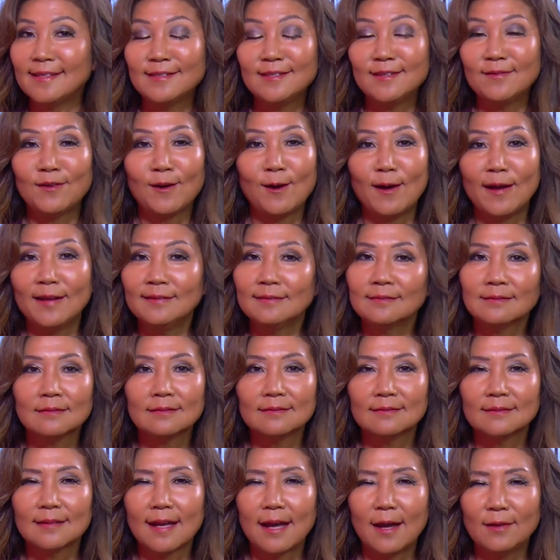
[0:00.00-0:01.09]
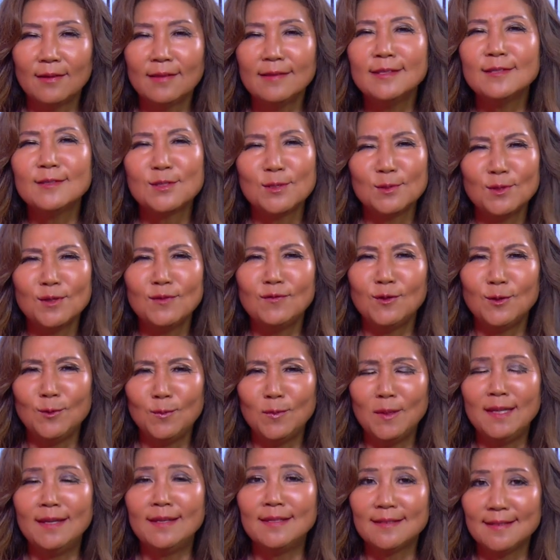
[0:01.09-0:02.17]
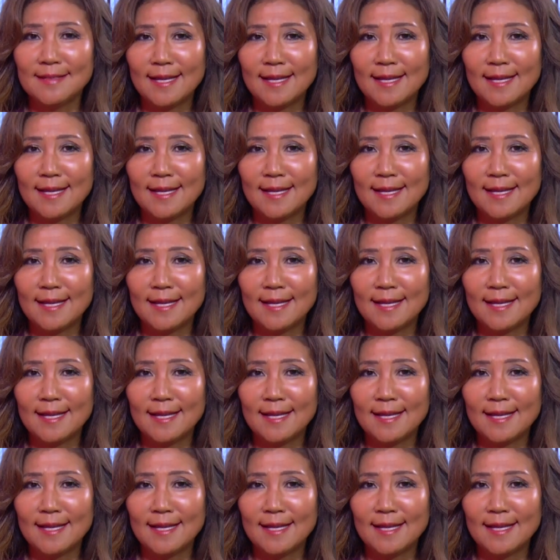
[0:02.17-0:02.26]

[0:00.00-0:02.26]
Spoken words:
Devon, how did the two of you meet?